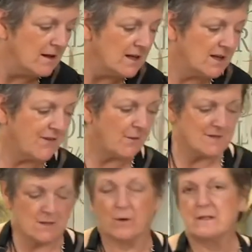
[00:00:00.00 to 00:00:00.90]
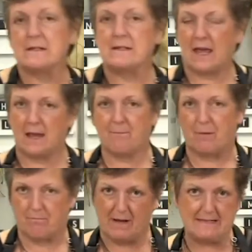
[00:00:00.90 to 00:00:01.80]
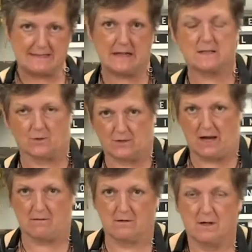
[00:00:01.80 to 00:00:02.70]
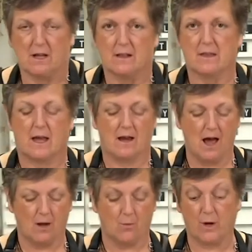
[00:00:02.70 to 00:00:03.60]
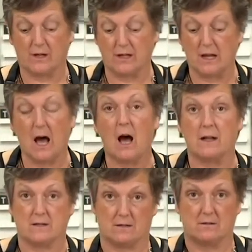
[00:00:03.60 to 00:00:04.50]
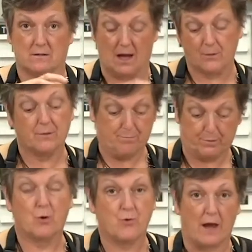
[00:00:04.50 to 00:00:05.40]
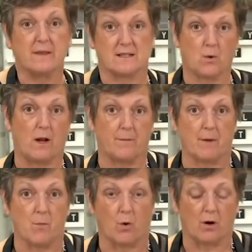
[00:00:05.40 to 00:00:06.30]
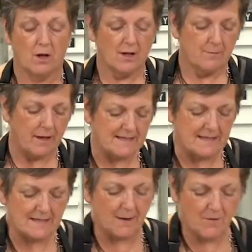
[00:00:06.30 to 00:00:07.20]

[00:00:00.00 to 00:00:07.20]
If I was going to tape my stencil down, then I would not, I would blow dry this quite a bit more. But since I'm